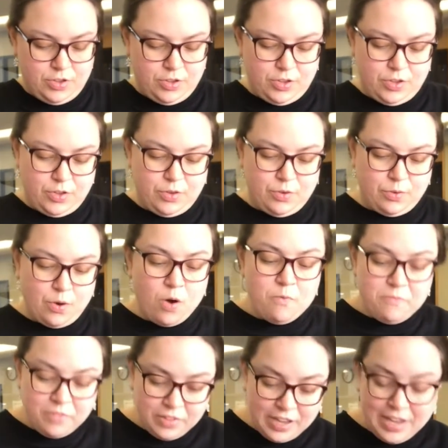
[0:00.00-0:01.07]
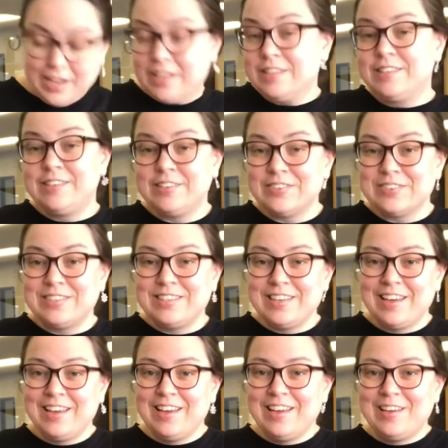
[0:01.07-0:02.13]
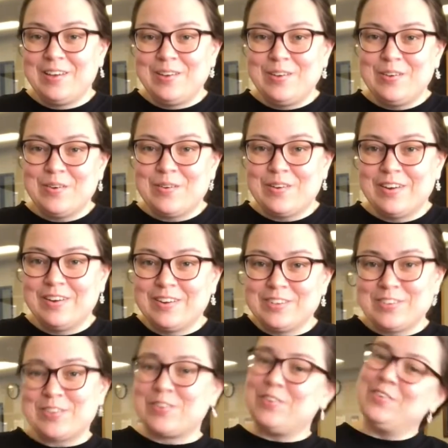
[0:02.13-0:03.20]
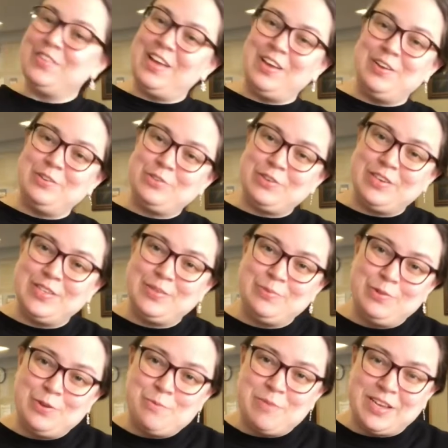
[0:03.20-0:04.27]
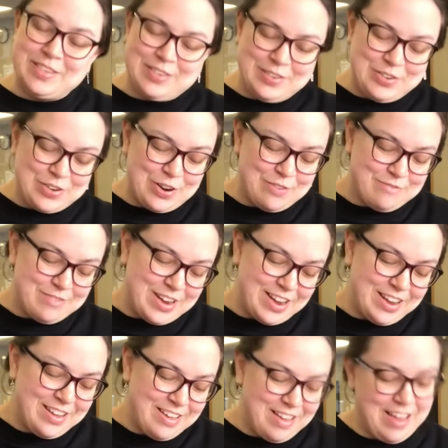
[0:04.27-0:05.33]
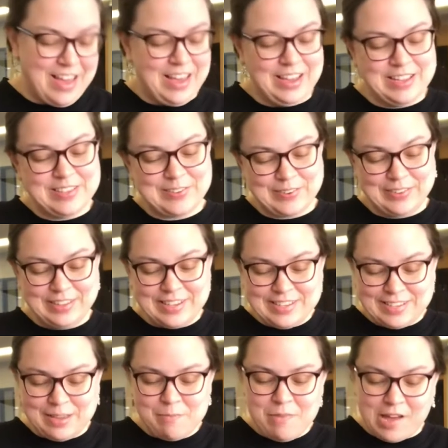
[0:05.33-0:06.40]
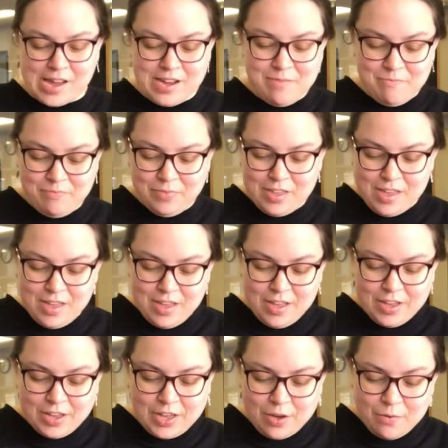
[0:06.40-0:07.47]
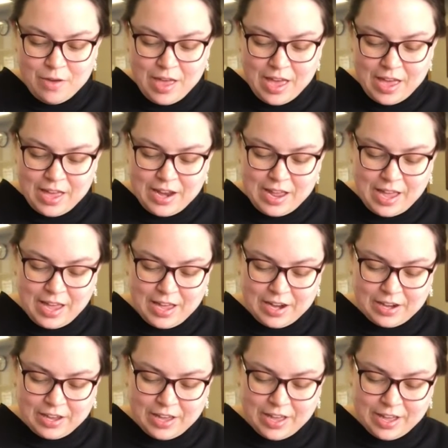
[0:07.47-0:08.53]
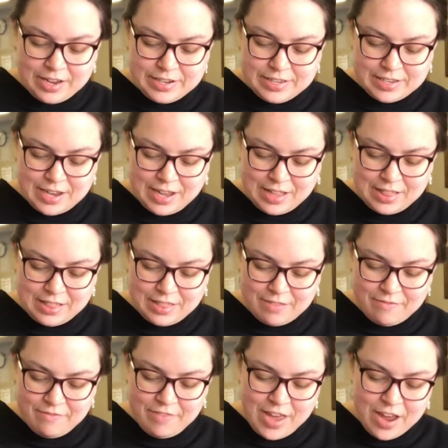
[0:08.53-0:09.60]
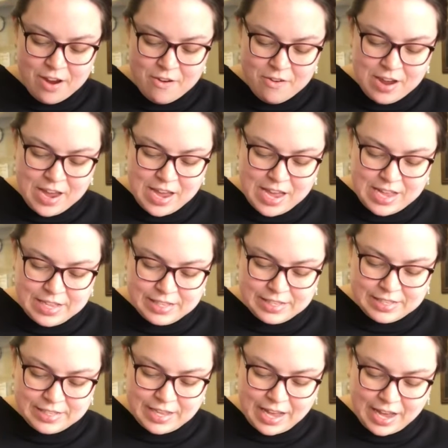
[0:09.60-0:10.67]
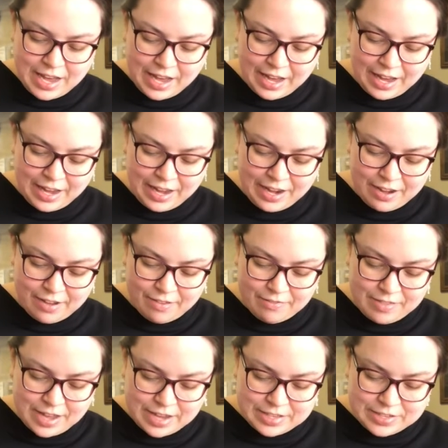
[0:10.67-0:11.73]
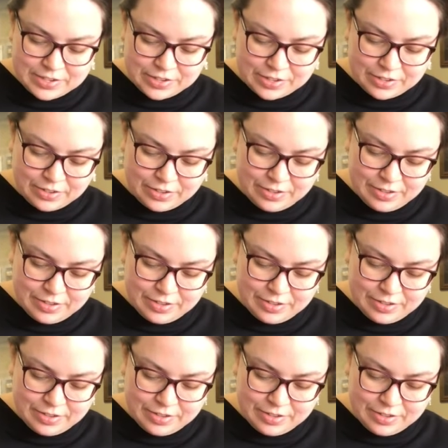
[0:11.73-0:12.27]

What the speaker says: You hopefully can still see your circle that you traced with your mason jar ring. I can certainly see mine. Go ahead and cut on the very inside of that circle.